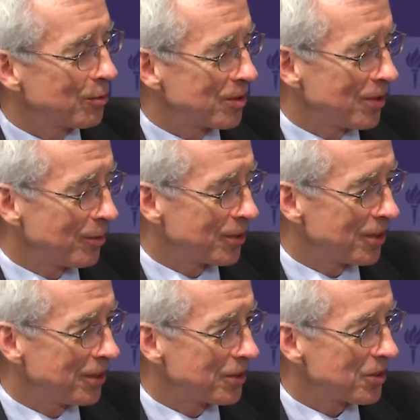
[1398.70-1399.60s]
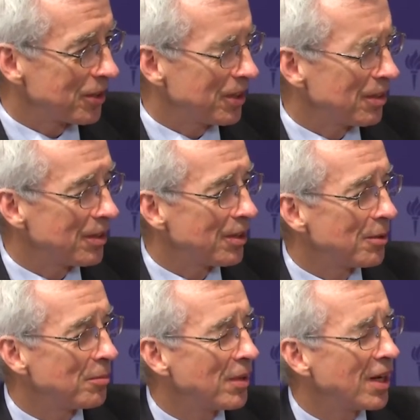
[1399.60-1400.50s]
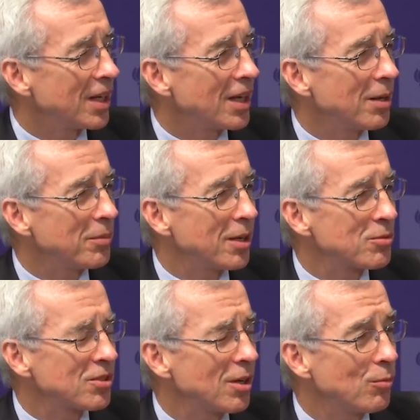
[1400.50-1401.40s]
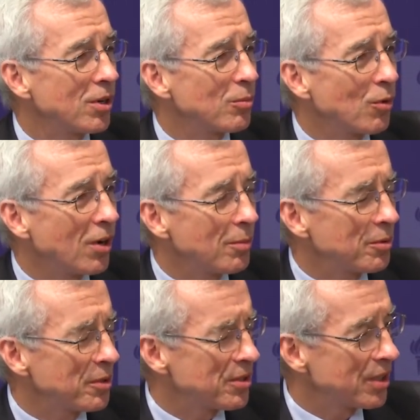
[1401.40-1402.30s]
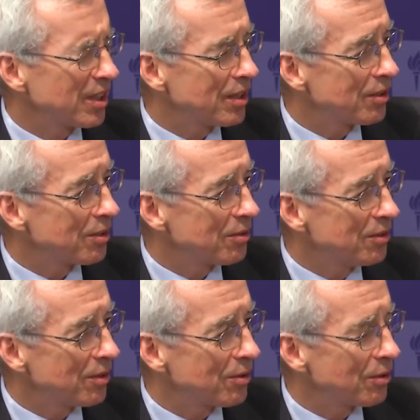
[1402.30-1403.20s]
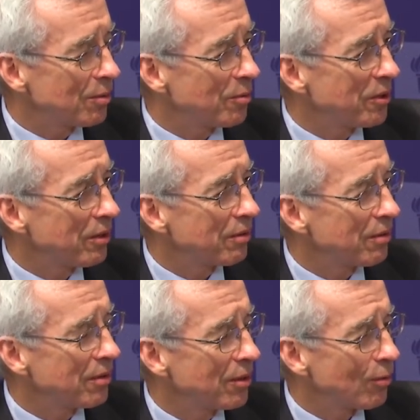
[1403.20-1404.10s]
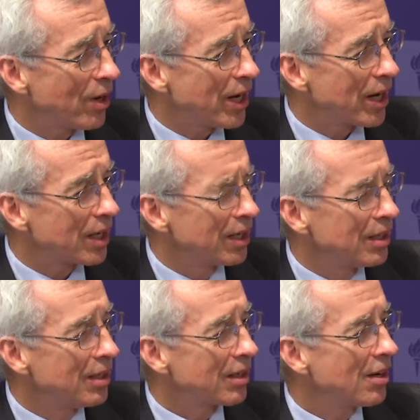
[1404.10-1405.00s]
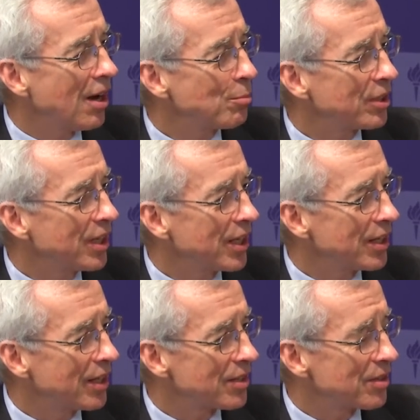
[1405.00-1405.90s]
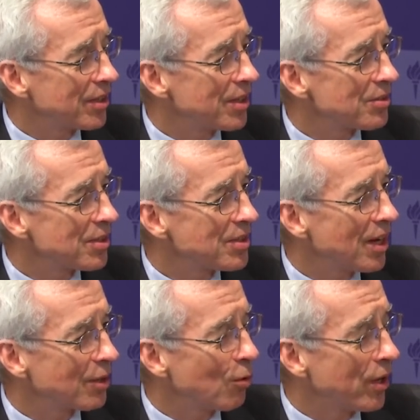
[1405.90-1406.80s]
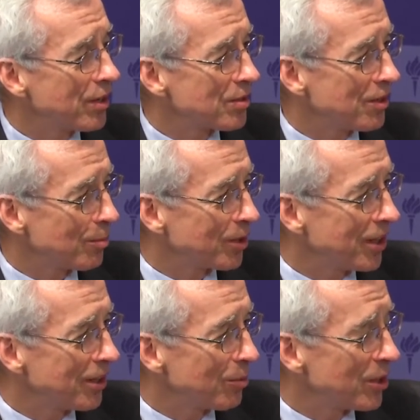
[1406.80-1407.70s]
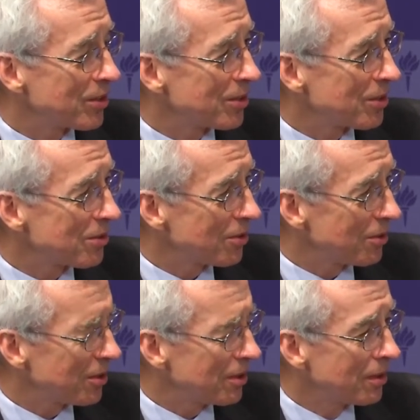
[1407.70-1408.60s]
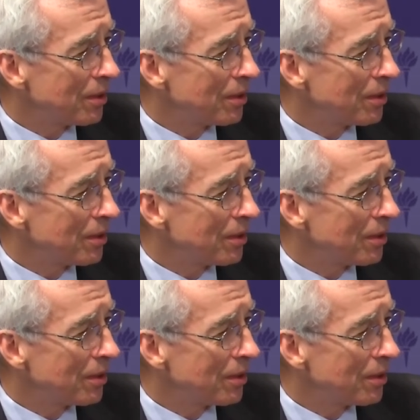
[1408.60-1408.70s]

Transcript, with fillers: with simultaneously. Um, I, am somewhat more optimistic in the near term about Iraq. Complicated as it is, it's not quite as complicated and messy as Syria.